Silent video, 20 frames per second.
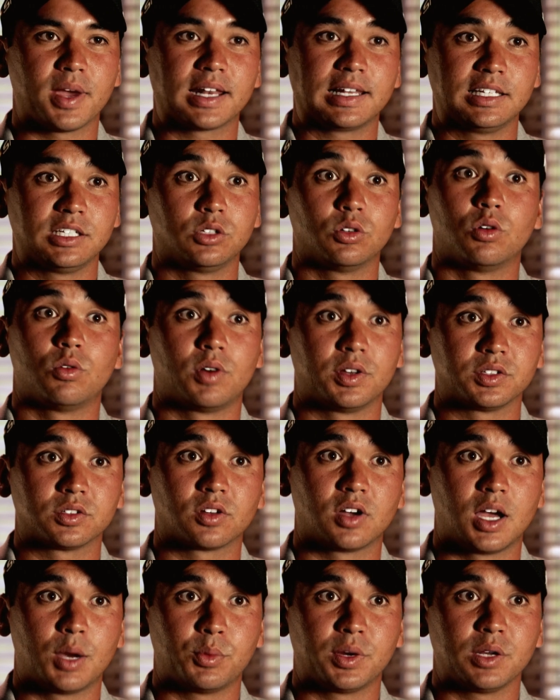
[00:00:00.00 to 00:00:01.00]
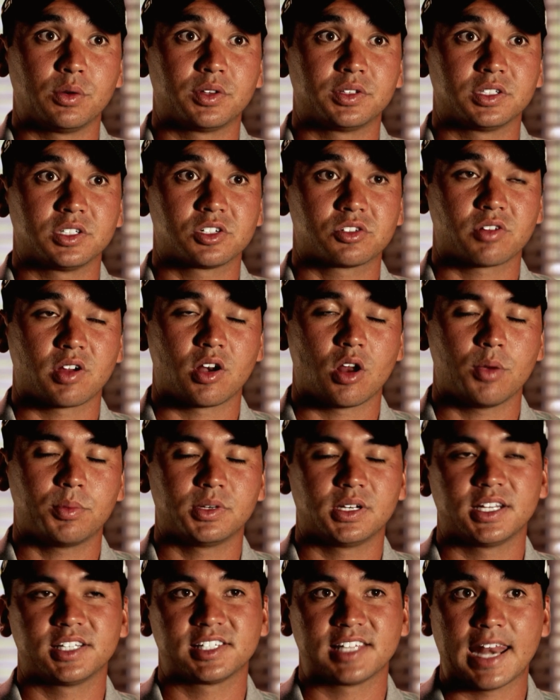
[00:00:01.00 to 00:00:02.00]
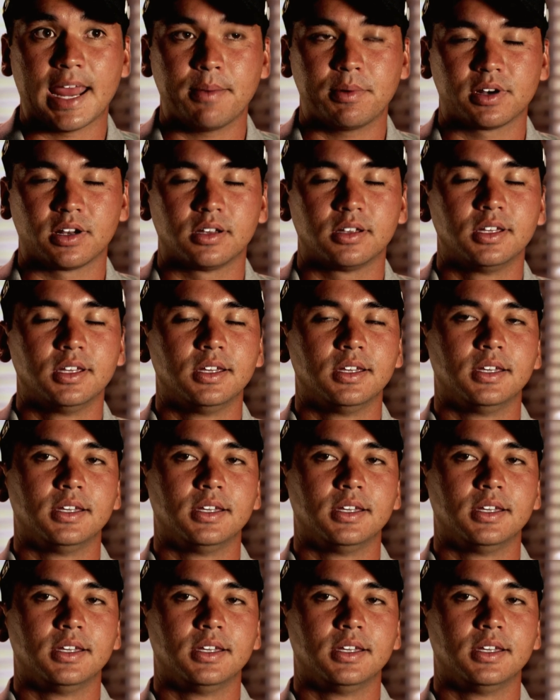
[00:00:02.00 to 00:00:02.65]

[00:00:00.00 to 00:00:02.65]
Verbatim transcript: Baddeley do it one time when he won the Australian Open as an amateur.